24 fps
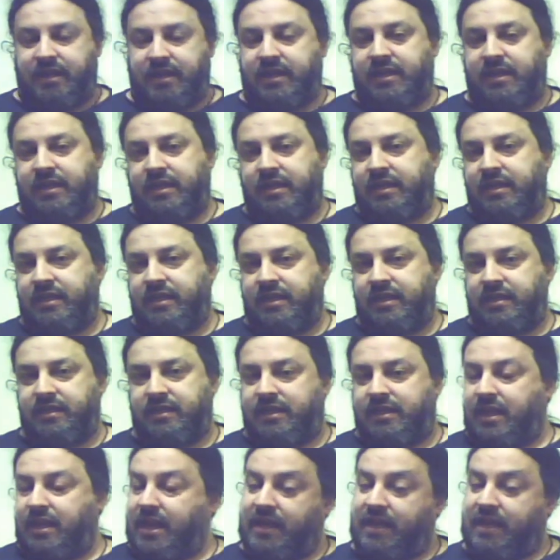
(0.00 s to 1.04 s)

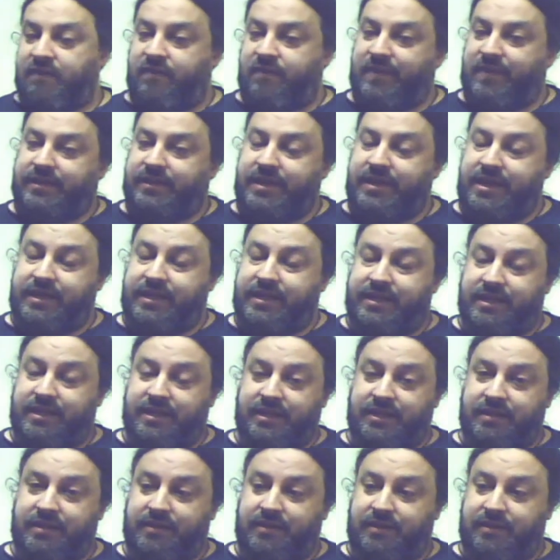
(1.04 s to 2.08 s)
and I'll be
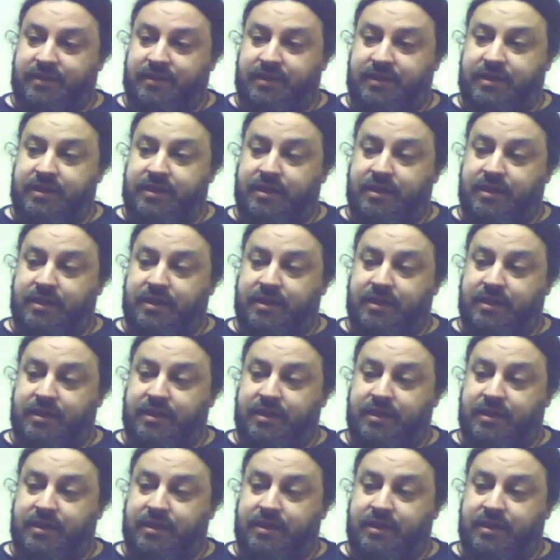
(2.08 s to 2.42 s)
taking